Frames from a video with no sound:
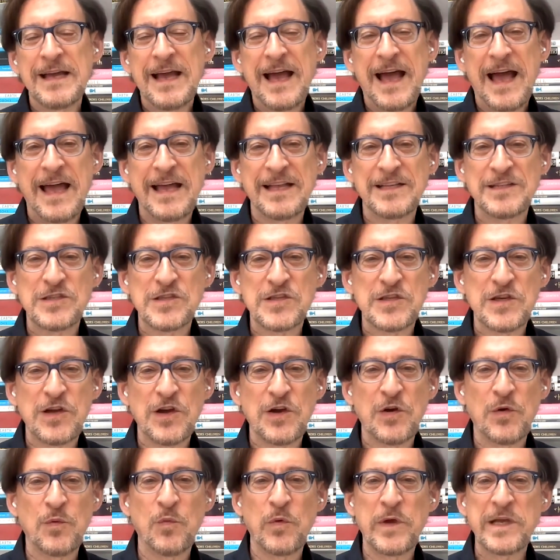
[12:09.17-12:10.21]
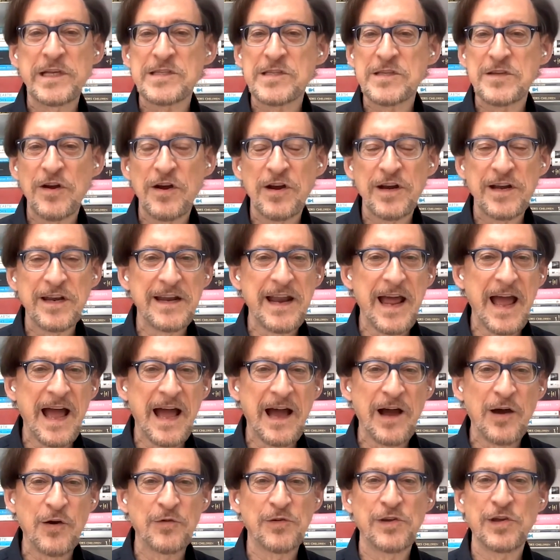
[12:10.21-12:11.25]
And so we started
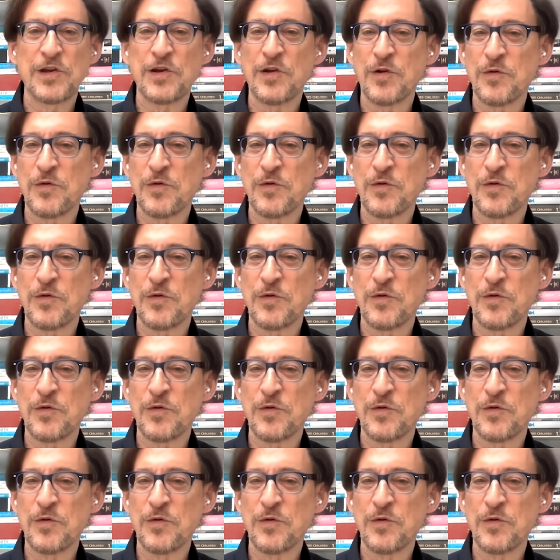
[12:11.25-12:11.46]
out, you know,